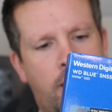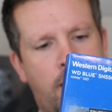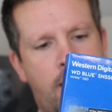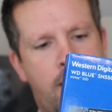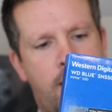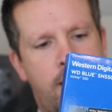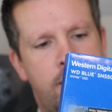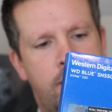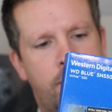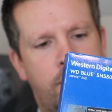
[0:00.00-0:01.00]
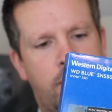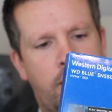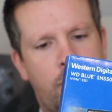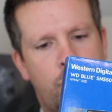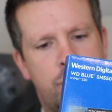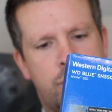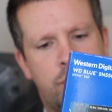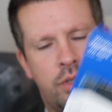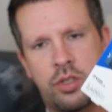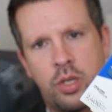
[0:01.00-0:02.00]
and it was
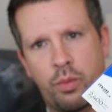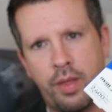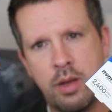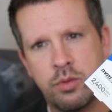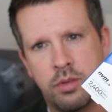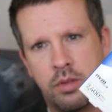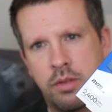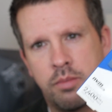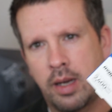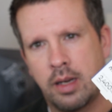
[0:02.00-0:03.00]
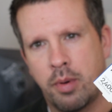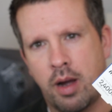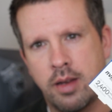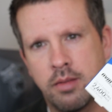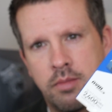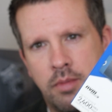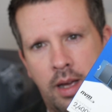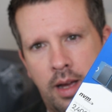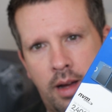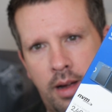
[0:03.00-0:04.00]
a 2000 megabyte
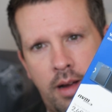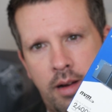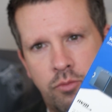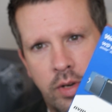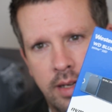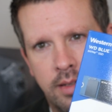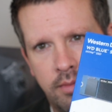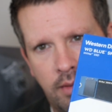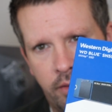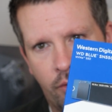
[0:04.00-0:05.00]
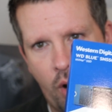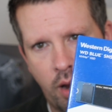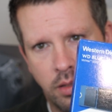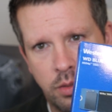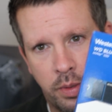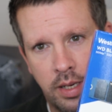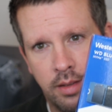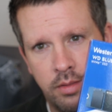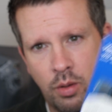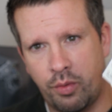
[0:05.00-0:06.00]
read and write
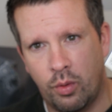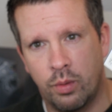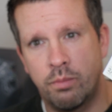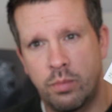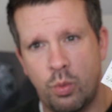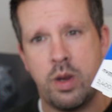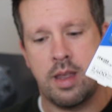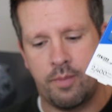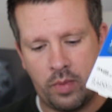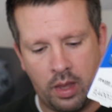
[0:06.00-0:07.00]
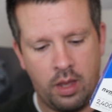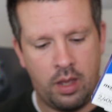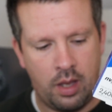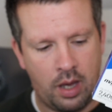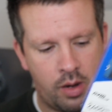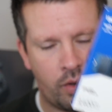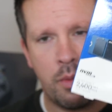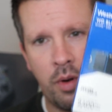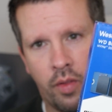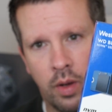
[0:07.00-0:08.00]
speed. So I thought, sweet, I'll
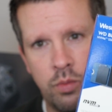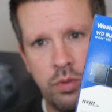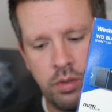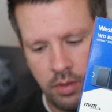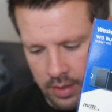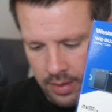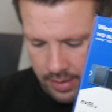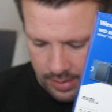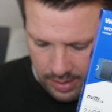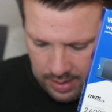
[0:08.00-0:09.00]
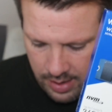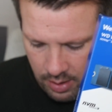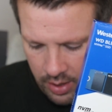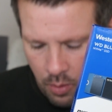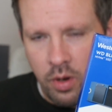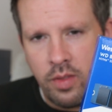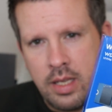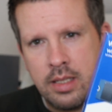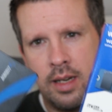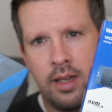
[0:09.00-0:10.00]
get one of those, and then I'll get one of
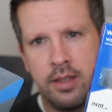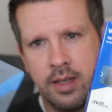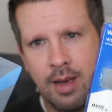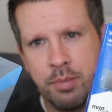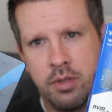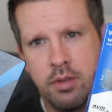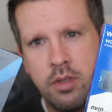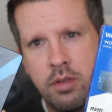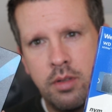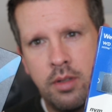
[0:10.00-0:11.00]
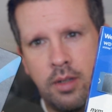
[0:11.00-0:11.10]
these little adapters